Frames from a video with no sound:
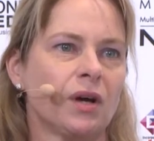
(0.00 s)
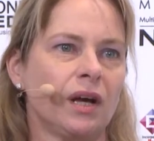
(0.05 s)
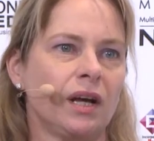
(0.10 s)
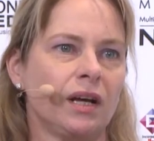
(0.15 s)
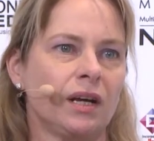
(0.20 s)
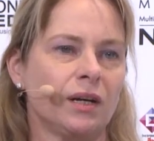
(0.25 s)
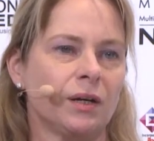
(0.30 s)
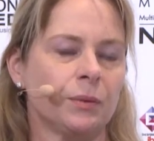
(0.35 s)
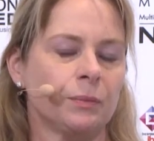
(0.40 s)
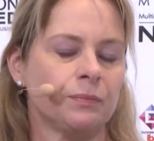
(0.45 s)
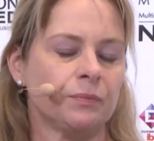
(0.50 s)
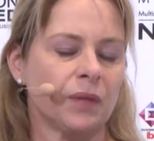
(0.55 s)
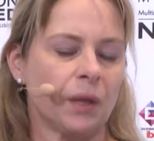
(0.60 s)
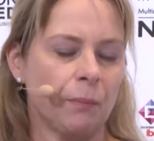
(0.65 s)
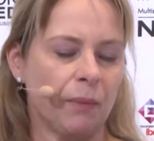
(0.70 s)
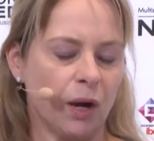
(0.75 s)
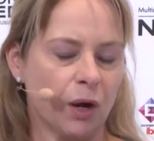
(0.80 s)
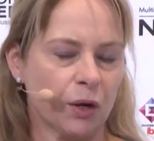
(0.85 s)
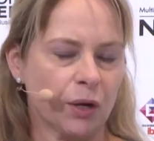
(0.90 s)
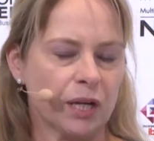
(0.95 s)
um,
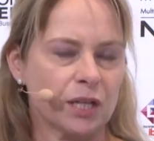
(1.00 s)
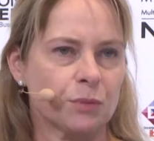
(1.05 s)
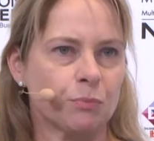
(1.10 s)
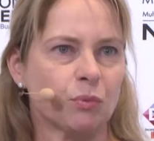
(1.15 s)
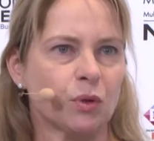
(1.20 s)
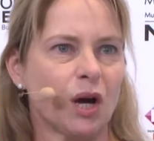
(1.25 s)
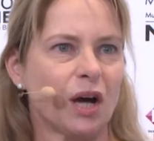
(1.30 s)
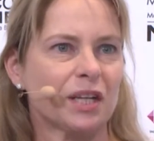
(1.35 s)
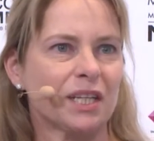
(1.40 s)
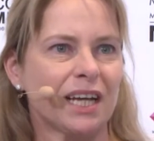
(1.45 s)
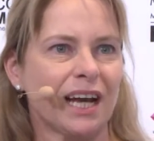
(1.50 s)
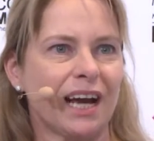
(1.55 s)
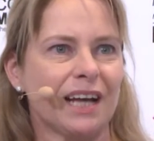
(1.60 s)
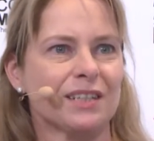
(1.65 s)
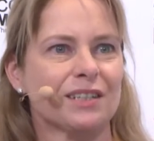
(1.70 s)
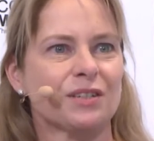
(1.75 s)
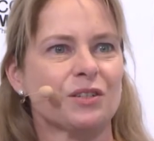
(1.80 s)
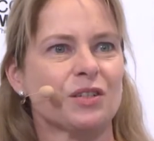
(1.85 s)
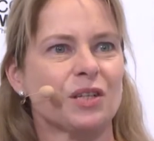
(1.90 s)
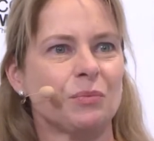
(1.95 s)
Americas
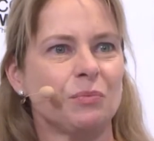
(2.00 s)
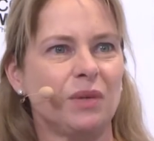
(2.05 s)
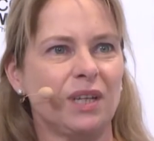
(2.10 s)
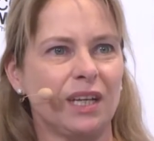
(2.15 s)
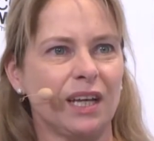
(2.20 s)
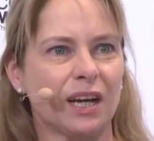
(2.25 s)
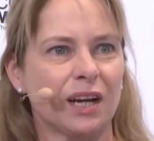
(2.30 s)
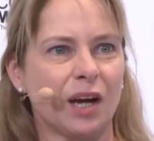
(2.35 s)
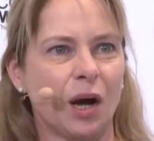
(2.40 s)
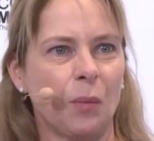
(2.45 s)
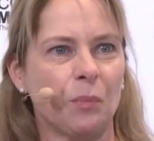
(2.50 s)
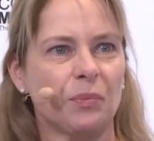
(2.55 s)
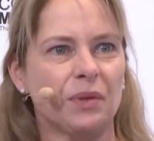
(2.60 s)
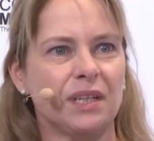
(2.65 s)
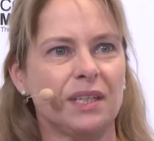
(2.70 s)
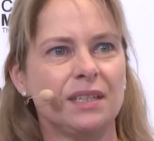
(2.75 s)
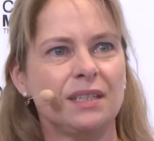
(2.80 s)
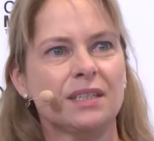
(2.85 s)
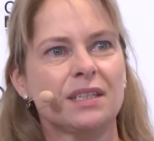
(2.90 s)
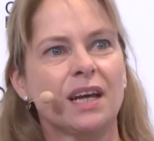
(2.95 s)
broadcasters and media
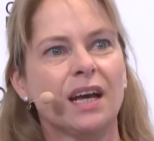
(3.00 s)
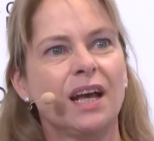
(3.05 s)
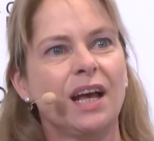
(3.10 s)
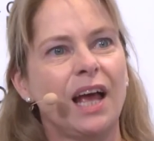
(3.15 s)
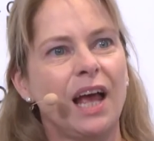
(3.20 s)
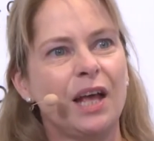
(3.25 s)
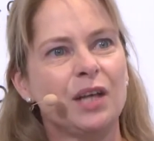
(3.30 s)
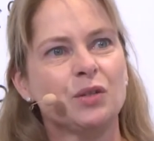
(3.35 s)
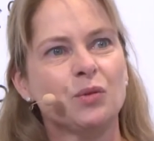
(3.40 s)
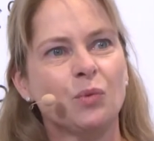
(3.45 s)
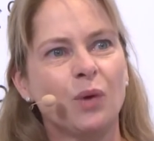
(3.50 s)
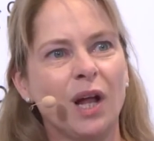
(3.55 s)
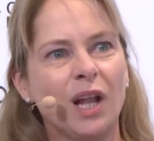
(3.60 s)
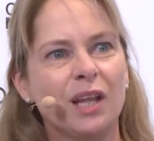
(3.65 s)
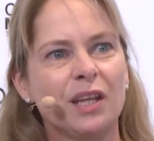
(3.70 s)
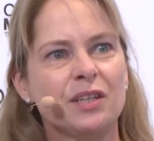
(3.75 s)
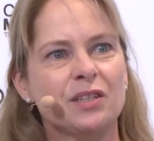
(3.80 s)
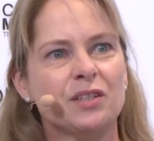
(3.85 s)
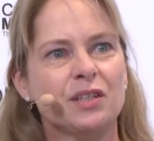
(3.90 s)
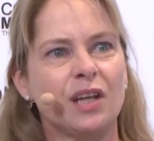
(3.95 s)
companies, as
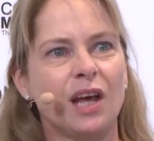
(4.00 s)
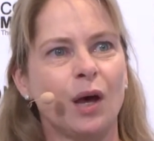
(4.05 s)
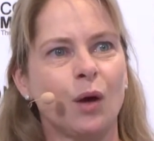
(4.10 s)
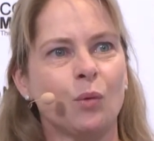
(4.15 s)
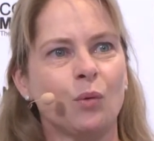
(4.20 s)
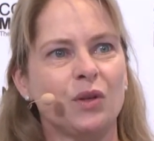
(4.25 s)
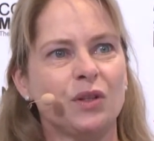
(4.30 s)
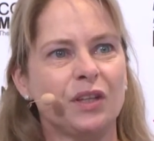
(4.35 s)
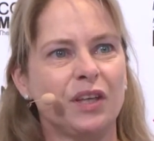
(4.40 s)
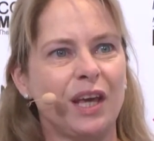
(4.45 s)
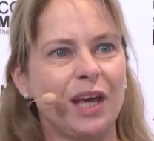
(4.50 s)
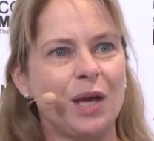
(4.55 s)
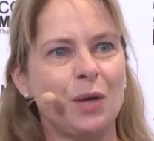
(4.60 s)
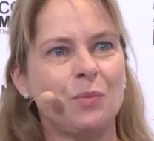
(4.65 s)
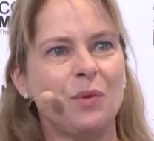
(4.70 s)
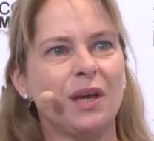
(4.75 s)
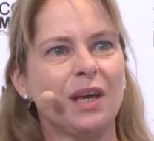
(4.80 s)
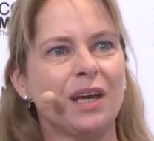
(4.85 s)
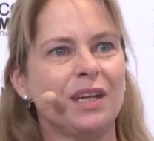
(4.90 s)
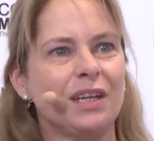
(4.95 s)
well as now with
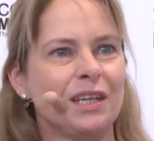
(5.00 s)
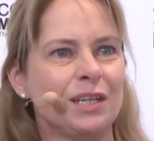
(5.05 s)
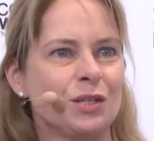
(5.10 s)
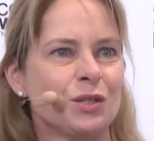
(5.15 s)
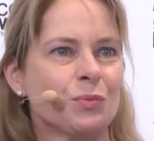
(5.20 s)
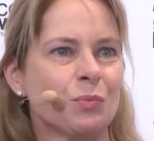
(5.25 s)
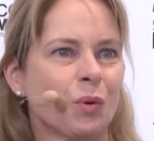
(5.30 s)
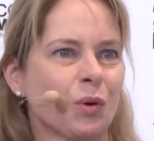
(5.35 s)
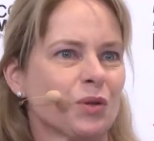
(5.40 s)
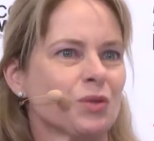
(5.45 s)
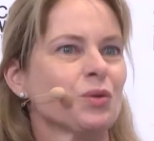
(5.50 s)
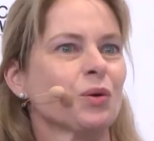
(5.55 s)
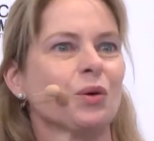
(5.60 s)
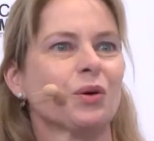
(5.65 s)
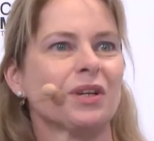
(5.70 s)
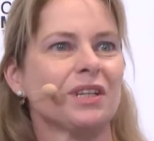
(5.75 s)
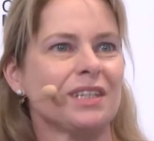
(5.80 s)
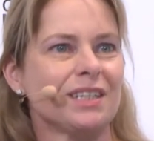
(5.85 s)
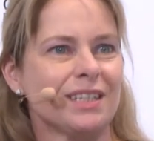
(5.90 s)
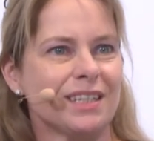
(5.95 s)
gaming and esports
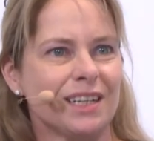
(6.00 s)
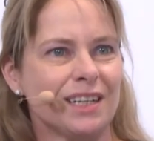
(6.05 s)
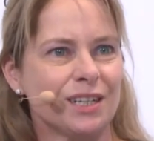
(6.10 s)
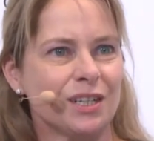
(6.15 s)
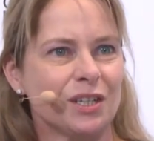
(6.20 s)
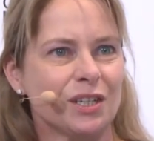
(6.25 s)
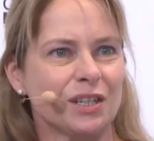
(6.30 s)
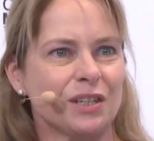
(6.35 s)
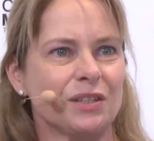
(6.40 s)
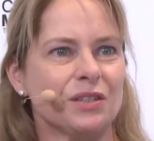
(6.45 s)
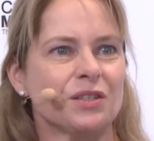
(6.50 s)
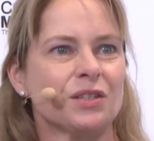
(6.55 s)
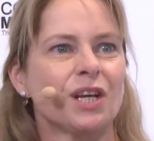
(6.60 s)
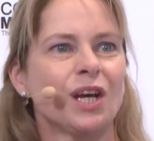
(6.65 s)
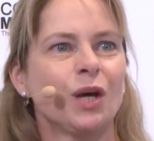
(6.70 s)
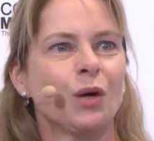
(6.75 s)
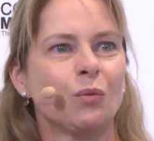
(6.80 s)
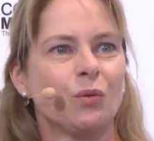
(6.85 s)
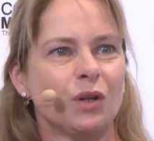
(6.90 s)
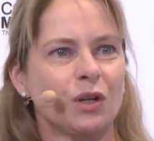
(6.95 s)
organizations
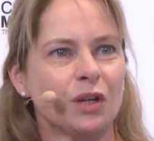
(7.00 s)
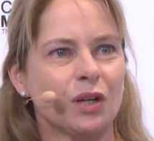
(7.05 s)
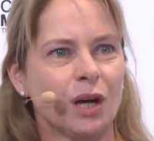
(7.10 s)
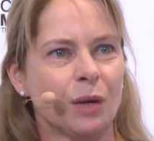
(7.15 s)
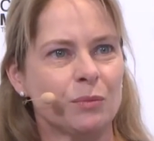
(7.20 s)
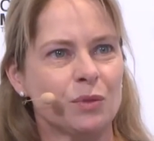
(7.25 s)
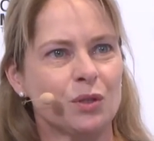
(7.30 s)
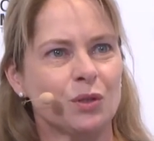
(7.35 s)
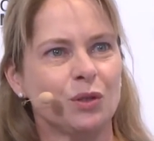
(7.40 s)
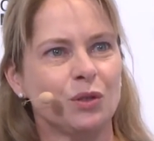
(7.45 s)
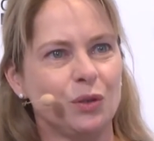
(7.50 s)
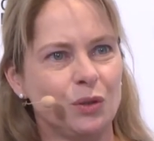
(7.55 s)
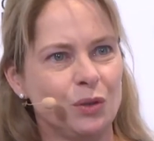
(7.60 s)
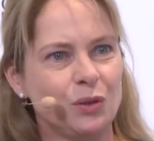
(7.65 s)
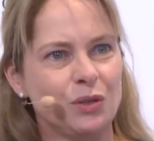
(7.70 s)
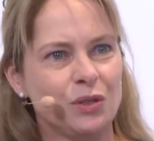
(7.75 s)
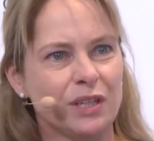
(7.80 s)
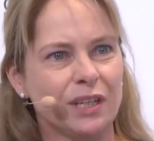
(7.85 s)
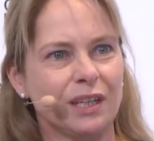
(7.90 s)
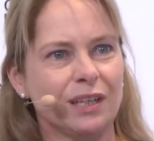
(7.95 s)
when it comes to
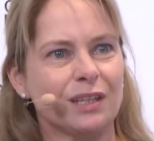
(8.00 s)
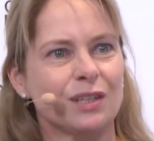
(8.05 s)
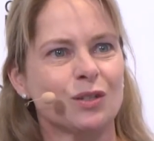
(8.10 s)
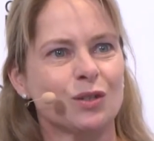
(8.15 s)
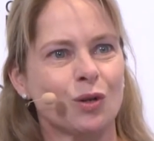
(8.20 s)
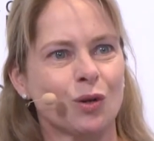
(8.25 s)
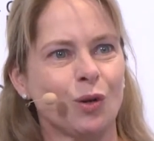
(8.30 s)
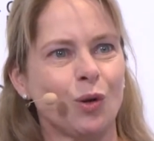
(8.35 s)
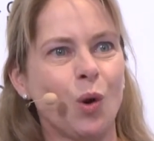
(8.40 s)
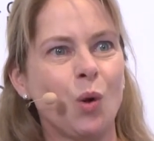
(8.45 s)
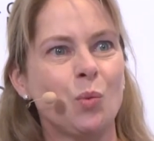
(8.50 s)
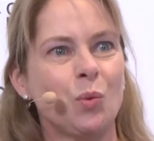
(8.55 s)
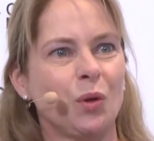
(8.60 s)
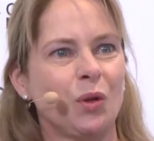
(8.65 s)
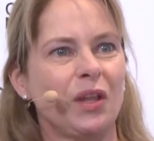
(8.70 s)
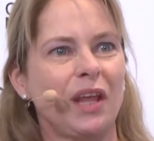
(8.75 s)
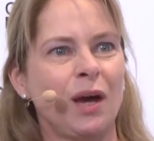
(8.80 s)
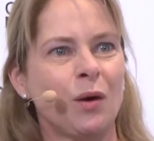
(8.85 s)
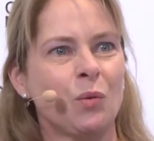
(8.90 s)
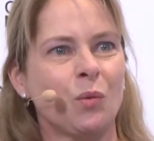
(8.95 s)
using this global
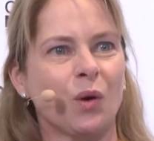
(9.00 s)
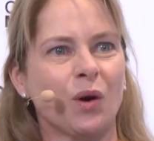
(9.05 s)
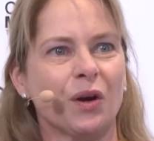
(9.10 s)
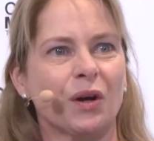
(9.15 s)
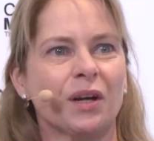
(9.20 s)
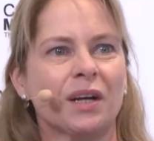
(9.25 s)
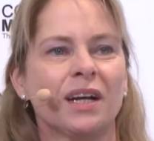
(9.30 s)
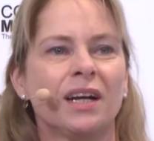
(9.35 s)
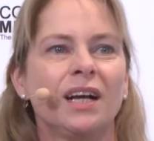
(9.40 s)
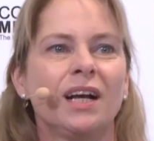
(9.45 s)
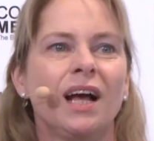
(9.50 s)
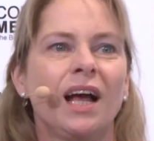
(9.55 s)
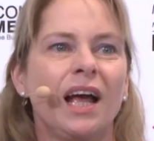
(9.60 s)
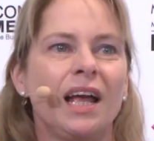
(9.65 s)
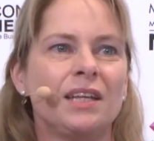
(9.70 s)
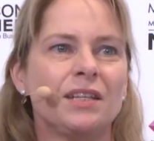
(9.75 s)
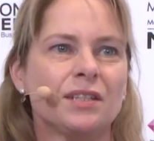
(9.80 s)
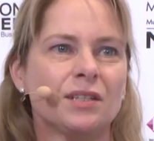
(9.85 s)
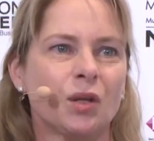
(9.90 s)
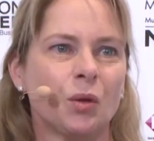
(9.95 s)
network
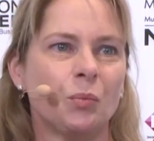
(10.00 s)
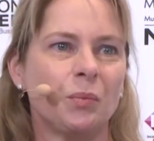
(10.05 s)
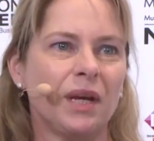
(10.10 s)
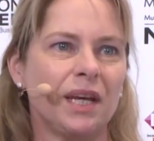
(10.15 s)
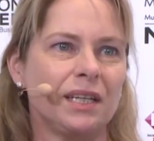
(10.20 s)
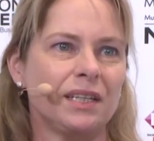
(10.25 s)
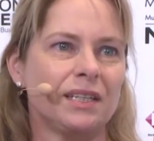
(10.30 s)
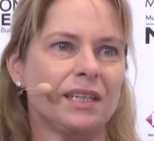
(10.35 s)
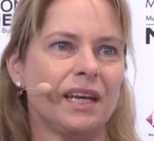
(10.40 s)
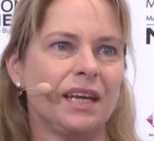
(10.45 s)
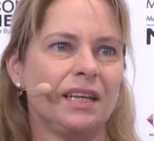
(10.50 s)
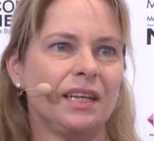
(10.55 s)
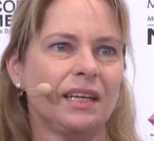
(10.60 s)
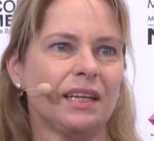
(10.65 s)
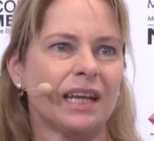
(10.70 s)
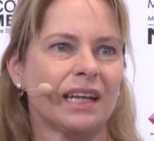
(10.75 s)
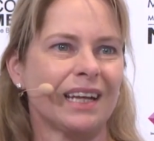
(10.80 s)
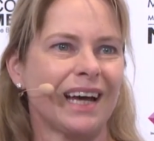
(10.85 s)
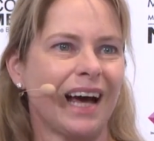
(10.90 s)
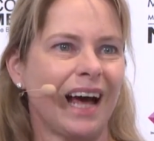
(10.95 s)
and still maintaining
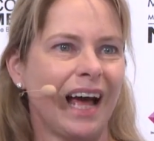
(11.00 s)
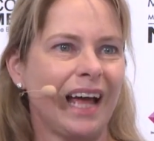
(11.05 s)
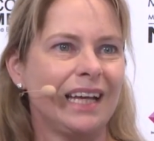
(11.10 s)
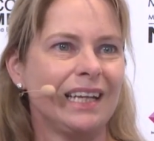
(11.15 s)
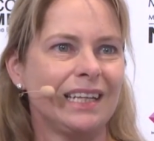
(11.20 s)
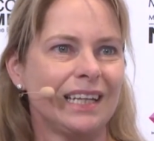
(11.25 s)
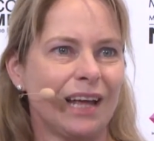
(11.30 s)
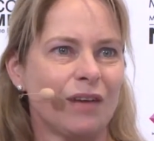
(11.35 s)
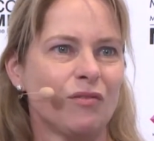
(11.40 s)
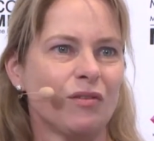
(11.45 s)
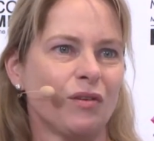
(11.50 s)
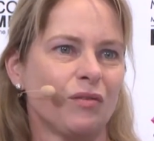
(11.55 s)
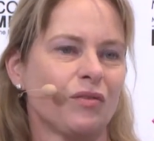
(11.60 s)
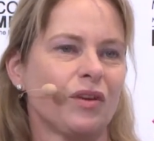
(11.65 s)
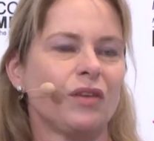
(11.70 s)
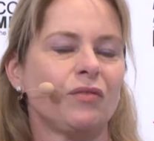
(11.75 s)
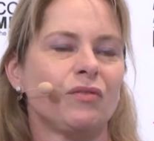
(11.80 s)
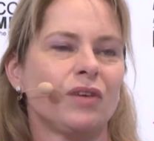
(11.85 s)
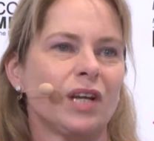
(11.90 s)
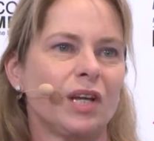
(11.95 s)
that high level of
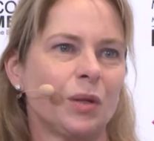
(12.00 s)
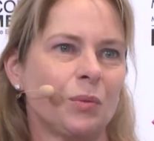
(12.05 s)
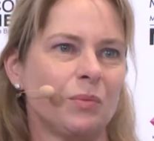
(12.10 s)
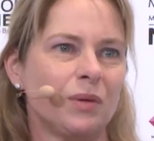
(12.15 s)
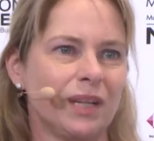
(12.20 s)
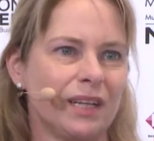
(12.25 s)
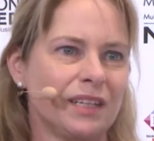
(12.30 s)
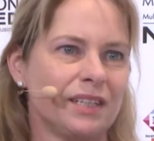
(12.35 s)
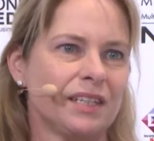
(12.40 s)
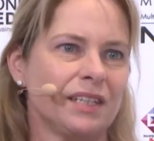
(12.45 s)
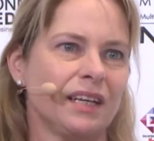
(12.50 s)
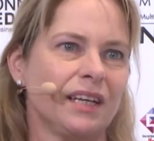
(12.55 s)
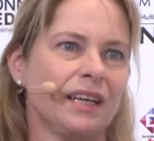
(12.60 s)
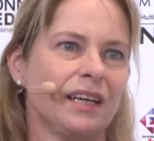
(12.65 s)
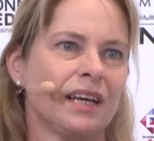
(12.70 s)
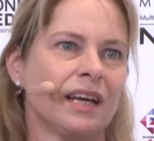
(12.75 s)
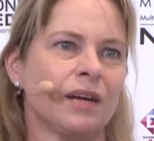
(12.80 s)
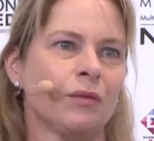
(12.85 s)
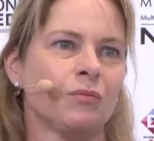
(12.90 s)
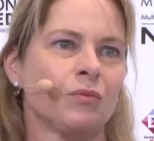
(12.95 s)

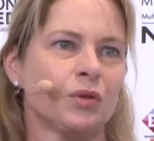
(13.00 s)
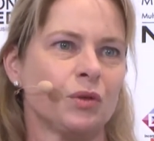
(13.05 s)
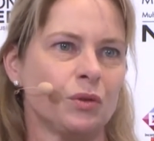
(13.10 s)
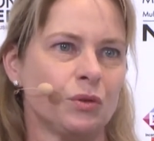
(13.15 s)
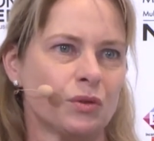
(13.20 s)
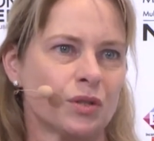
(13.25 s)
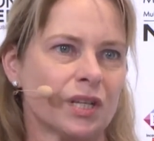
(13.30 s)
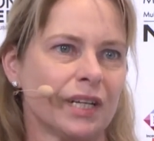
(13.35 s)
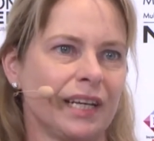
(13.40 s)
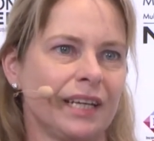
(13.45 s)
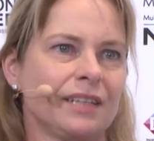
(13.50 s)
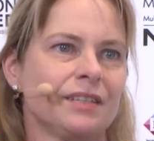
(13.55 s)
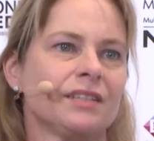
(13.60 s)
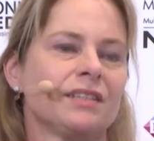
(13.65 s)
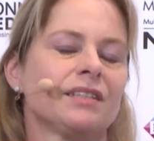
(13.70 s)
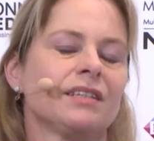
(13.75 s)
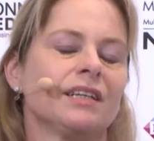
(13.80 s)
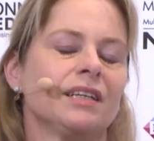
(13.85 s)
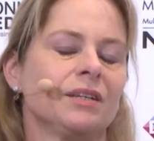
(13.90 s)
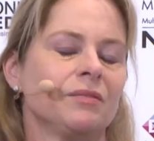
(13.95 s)
availability and reduced
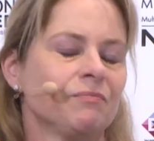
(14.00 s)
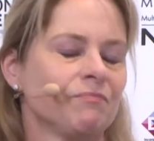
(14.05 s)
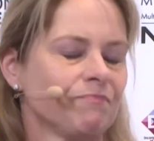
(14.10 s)
latency